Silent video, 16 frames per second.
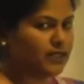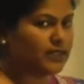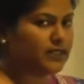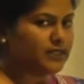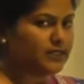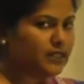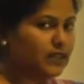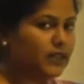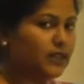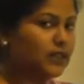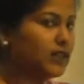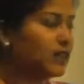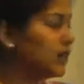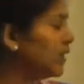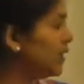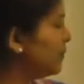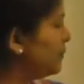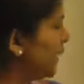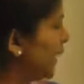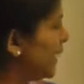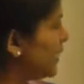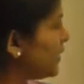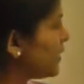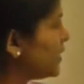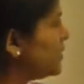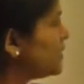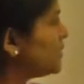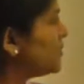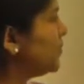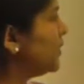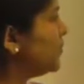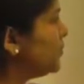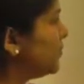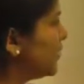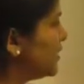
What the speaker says: it is a bearer instrument.